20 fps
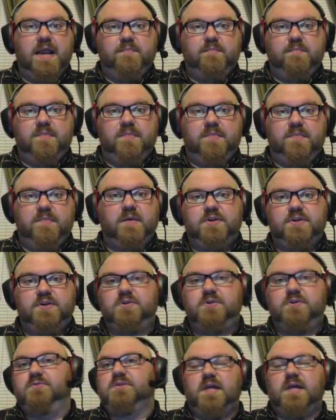
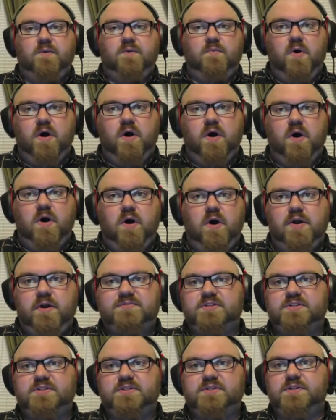produced, like
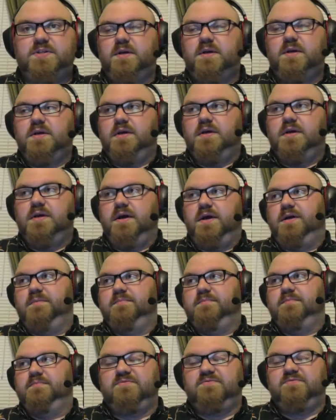one-offs,
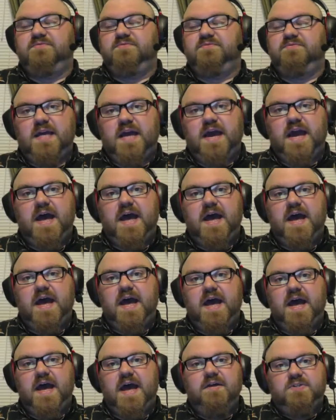stuff like that.
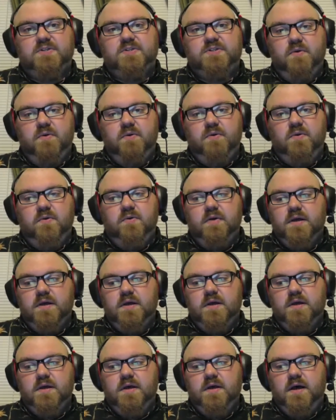So,
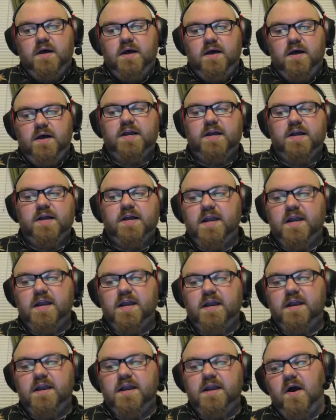I
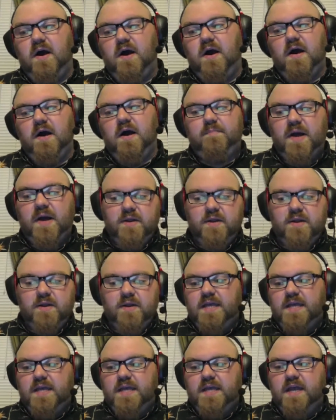kind of hemmed and hawed, but,
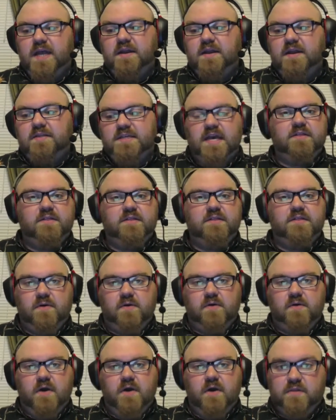at the end of the day, there
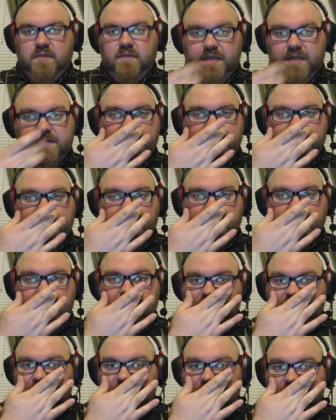are lists for these
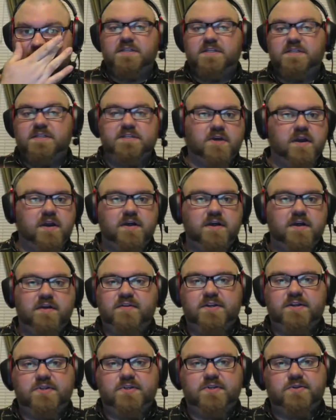devices. He's going to
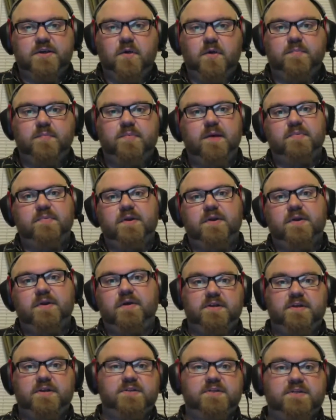eventually open up another
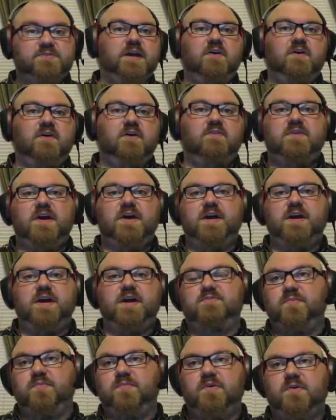list for the Hellfire
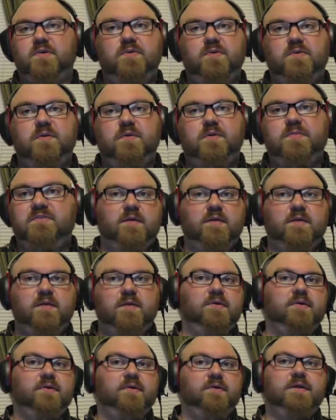Dripper. It will be available.